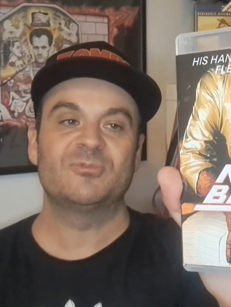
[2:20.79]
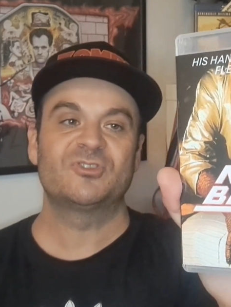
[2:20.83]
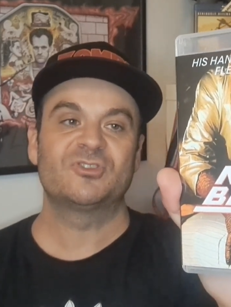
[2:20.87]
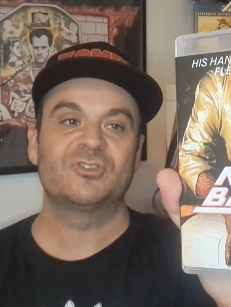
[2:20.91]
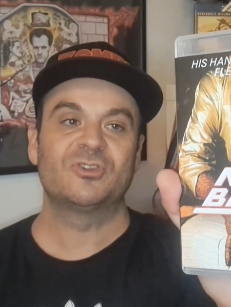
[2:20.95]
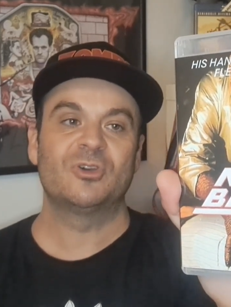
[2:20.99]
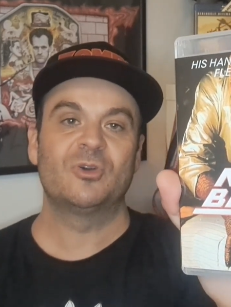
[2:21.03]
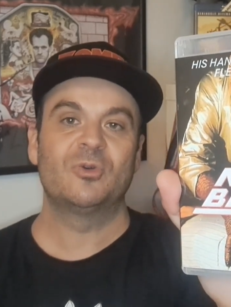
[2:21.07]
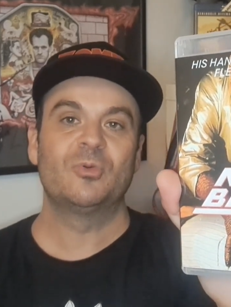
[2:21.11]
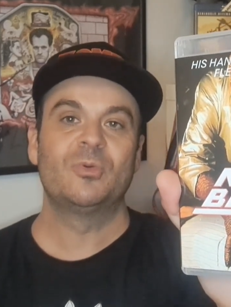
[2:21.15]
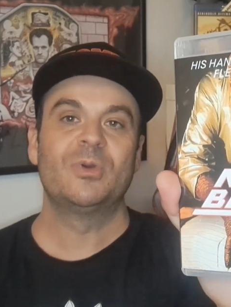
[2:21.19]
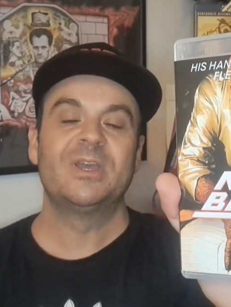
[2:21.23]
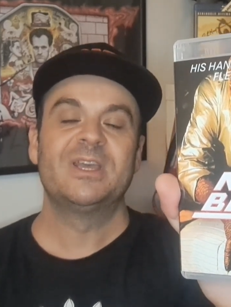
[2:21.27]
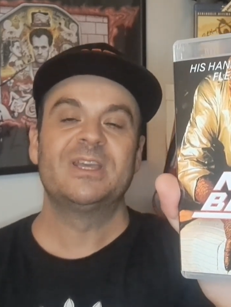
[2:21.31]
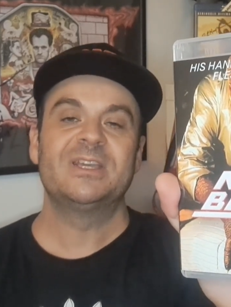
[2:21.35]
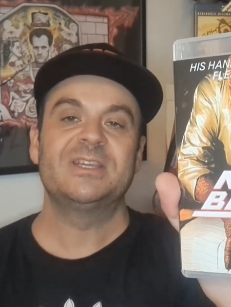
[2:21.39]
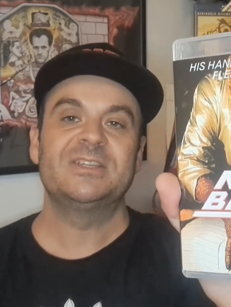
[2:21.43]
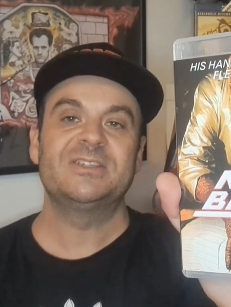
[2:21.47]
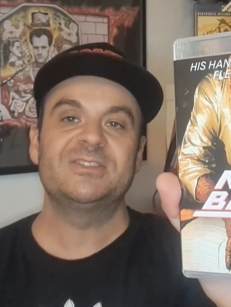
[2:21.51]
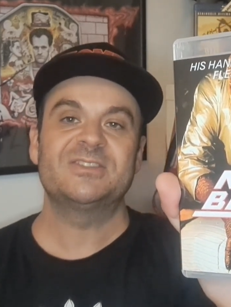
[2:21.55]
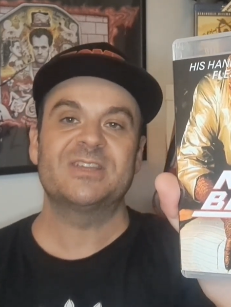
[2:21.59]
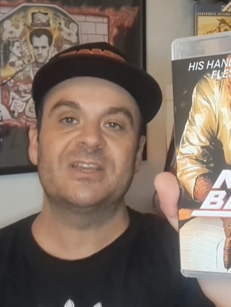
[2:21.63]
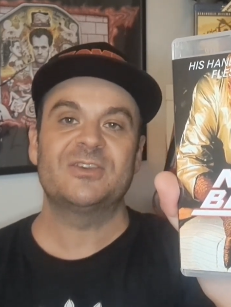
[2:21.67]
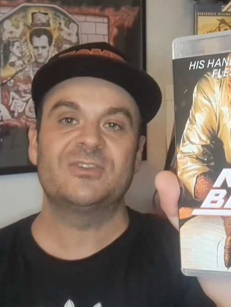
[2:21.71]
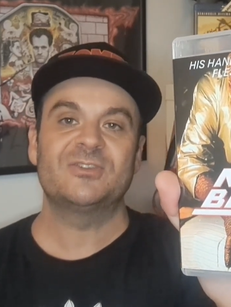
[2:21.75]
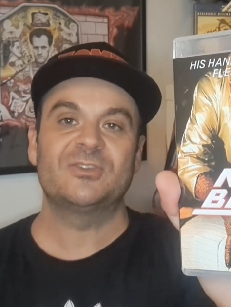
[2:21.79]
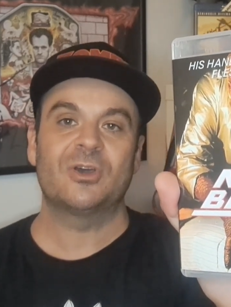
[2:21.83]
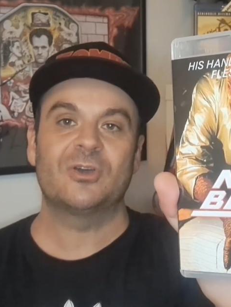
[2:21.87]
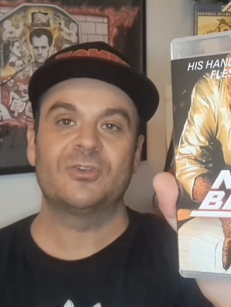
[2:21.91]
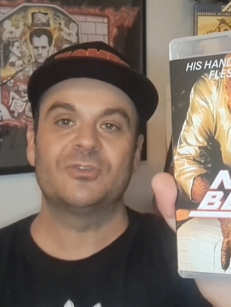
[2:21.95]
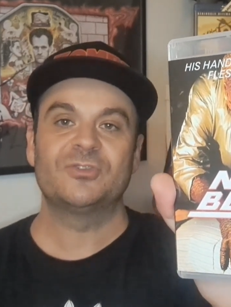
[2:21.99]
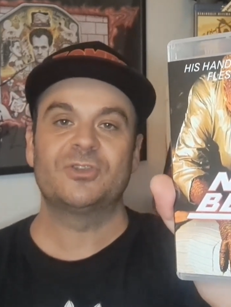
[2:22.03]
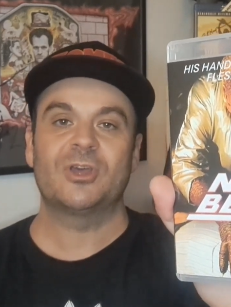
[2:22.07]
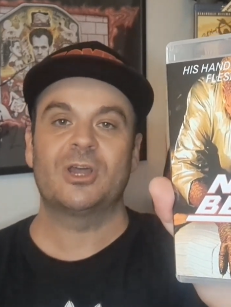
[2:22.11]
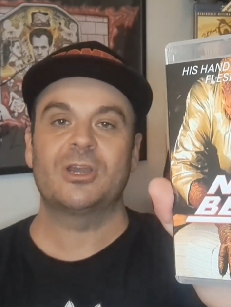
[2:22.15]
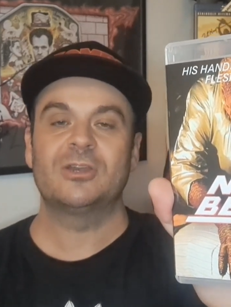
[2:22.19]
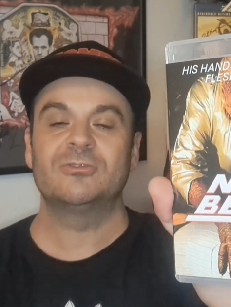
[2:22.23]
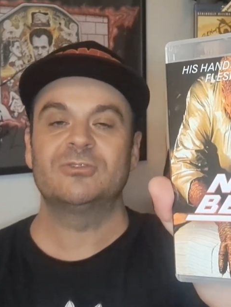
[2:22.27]
so he sent
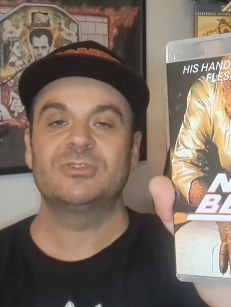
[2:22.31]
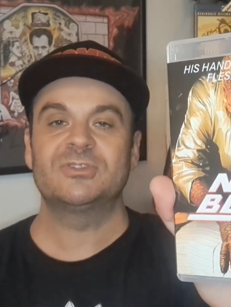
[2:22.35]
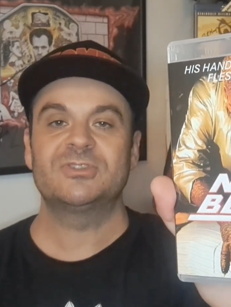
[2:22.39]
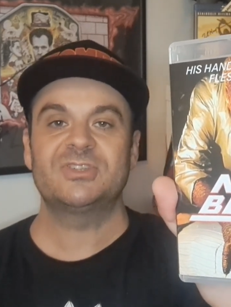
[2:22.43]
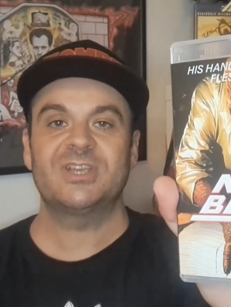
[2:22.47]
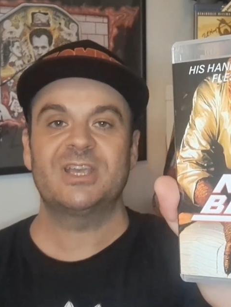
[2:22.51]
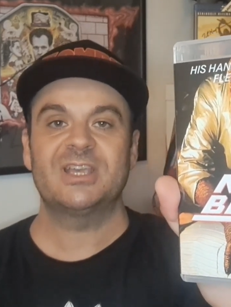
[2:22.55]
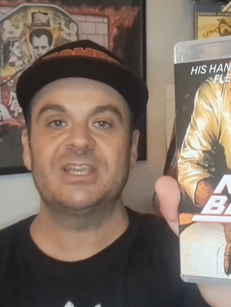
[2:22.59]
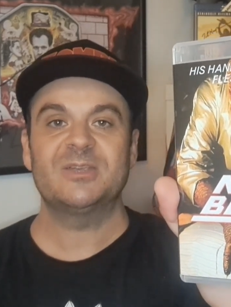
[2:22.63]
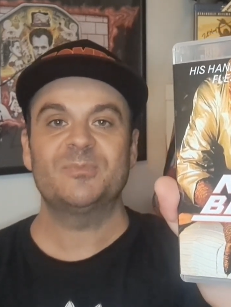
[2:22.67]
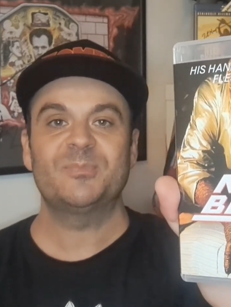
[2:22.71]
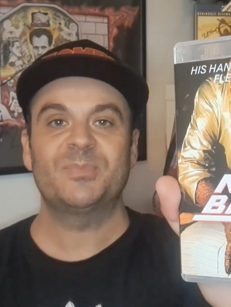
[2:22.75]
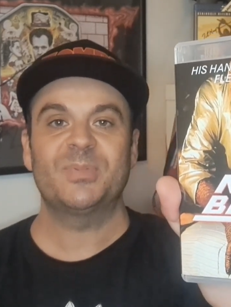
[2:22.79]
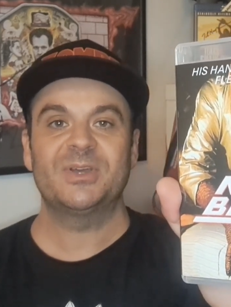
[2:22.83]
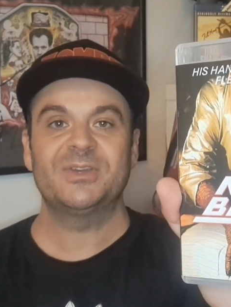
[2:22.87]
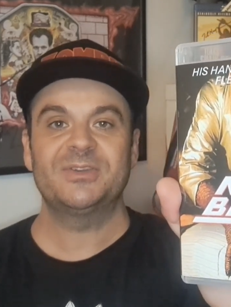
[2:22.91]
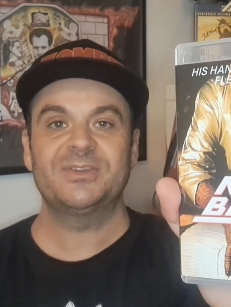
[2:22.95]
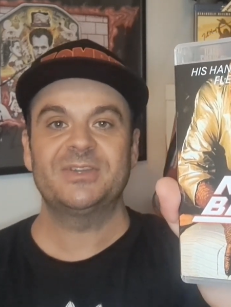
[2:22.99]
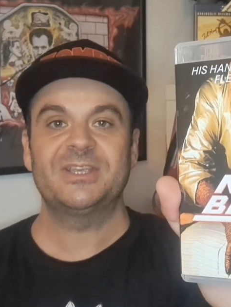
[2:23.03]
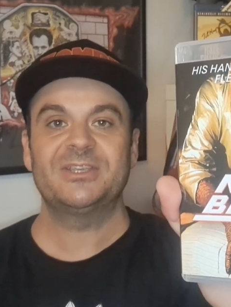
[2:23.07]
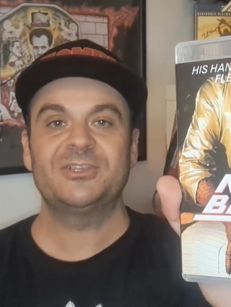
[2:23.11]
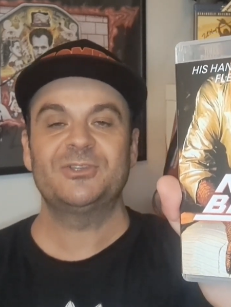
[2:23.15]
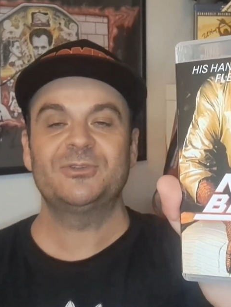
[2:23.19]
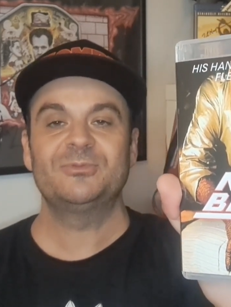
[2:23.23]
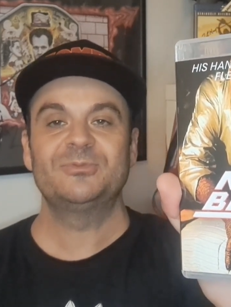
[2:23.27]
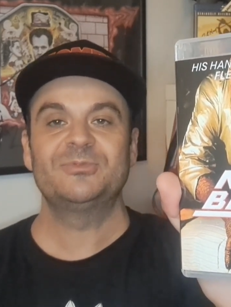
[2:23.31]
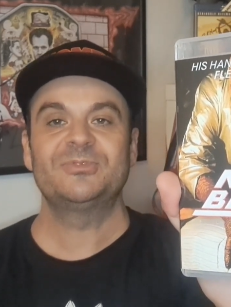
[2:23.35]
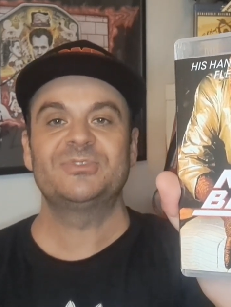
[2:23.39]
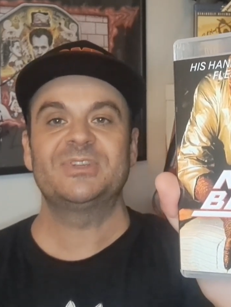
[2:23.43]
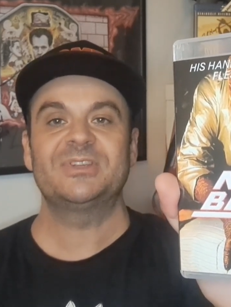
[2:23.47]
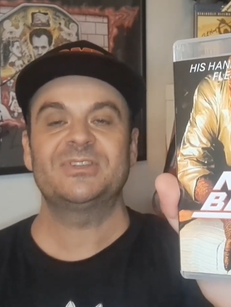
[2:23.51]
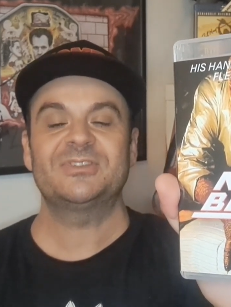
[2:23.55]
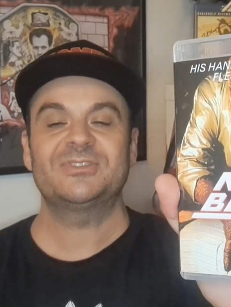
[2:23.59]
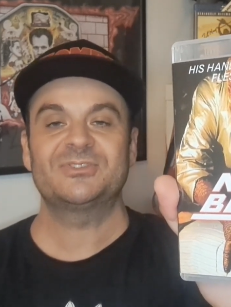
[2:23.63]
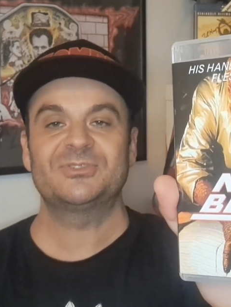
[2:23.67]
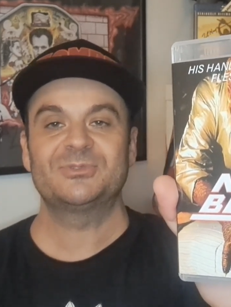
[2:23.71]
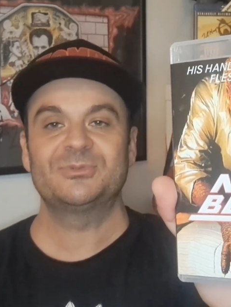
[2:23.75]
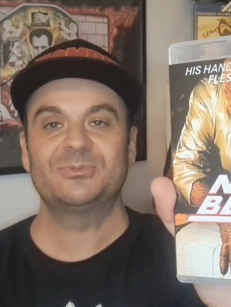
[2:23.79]
dondohler a tape and they used
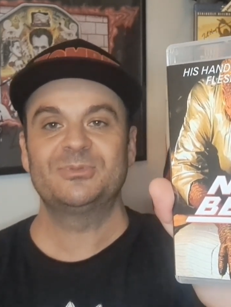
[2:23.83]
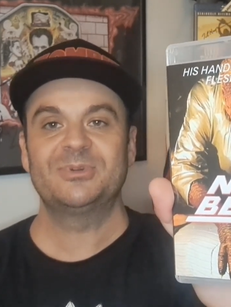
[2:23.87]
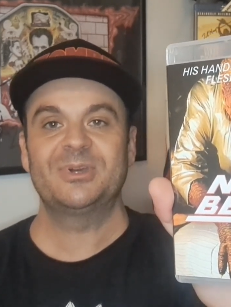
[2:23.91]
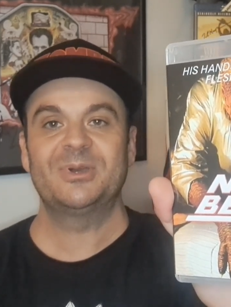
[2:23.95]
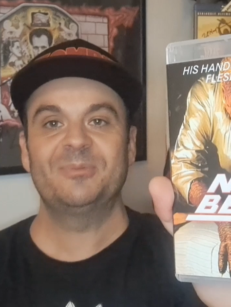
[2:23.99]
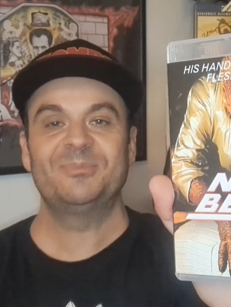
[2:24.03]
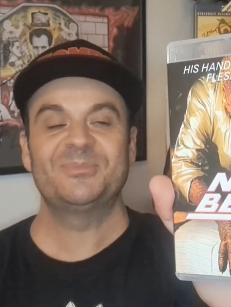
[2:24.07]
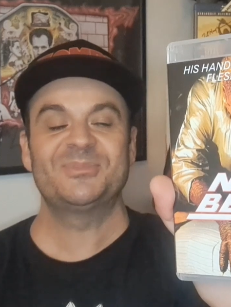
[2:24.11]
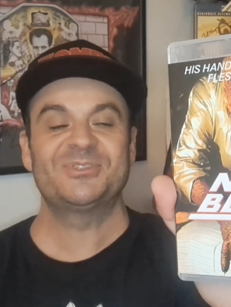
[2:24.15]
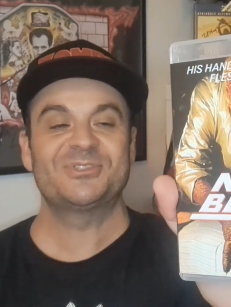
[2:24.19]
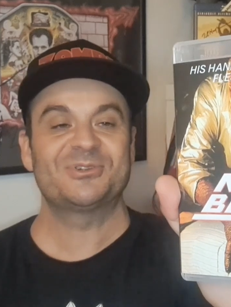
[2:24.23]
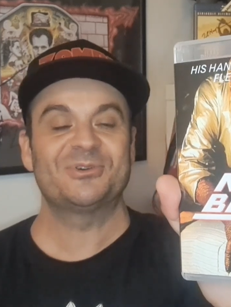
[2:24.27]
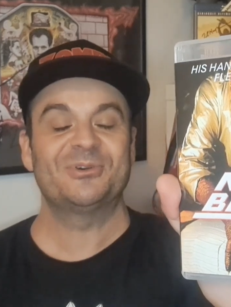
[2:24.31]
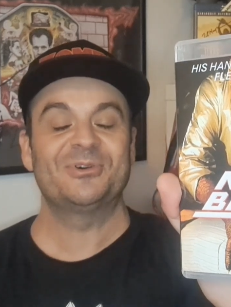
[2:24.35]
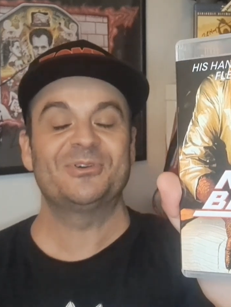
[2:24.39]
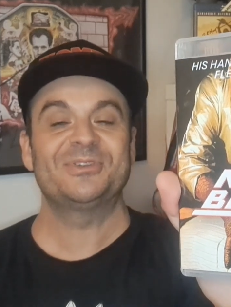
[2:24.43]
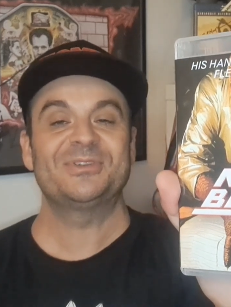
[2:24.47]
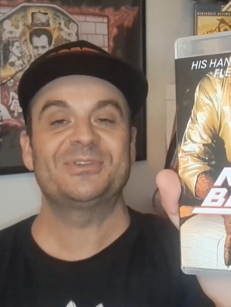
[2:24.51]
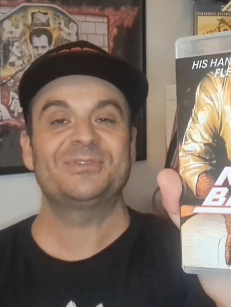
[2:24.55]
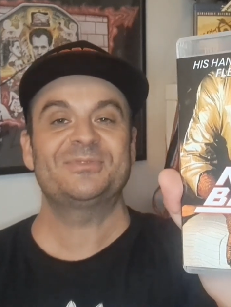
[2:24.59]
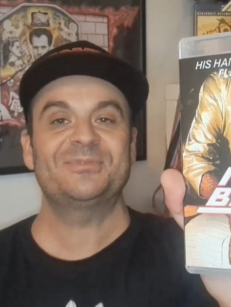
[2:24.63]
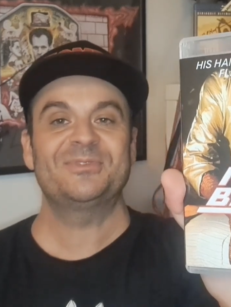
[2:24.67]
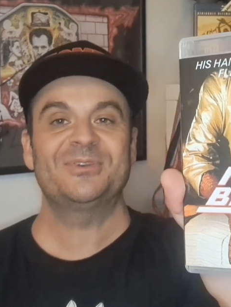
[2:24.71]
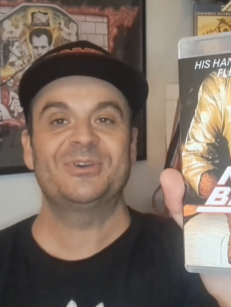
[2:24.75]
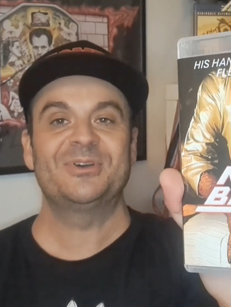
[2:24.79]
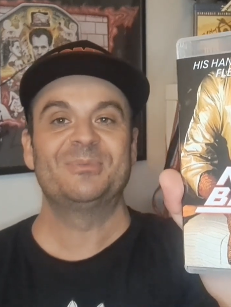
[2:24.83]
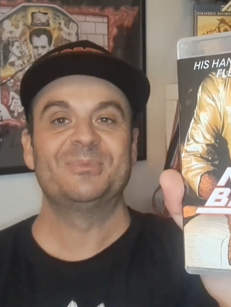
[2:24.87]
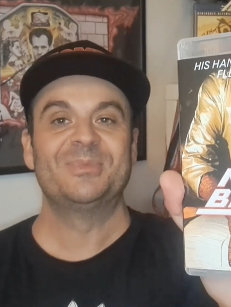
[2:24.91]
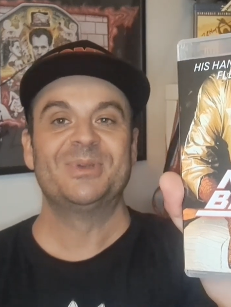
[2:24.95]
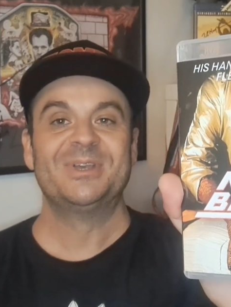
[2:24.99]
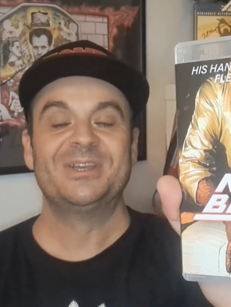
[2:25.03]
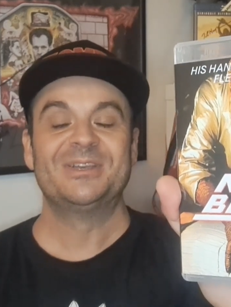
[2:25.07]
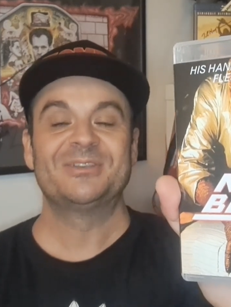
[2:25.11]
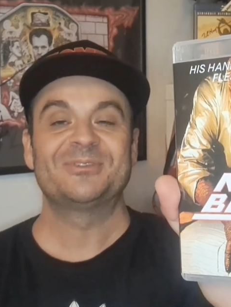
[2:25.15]
it to score this film.